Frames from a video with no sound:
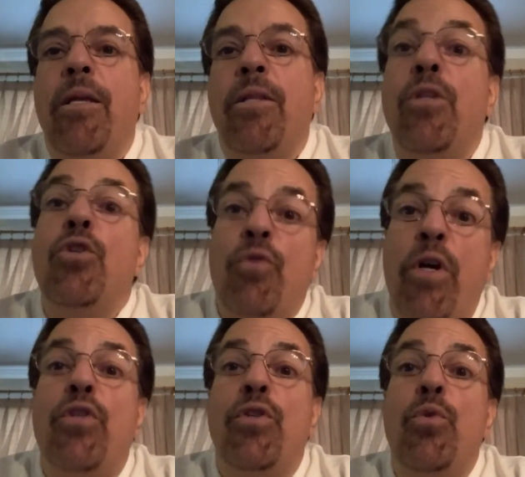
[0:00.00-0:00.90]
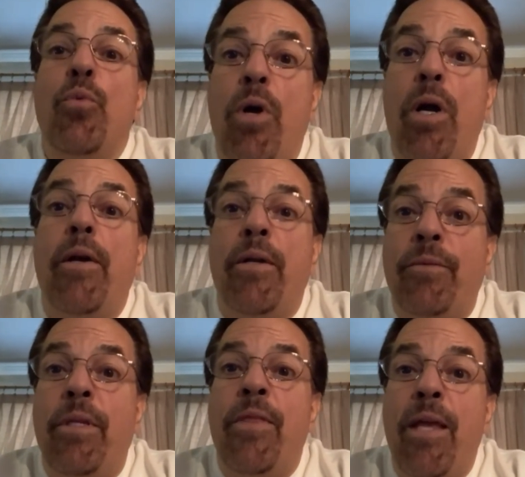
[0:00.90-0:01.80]
The instructions were,
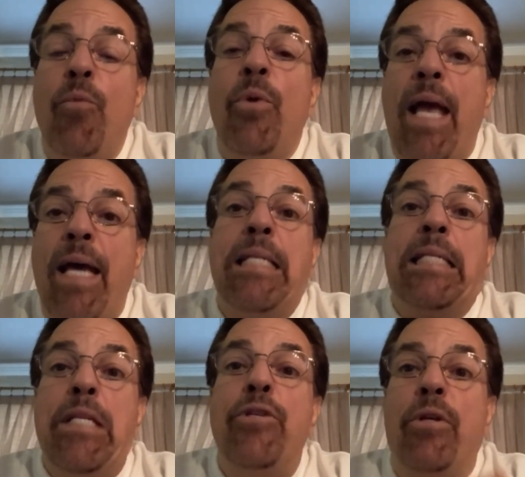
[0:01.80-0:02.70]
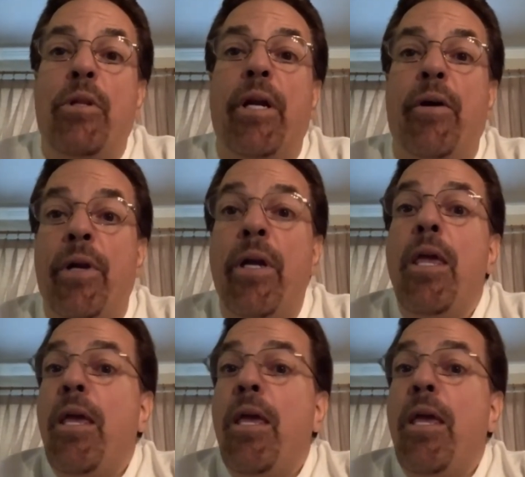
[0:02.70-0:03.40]
and then we had a seasonal area.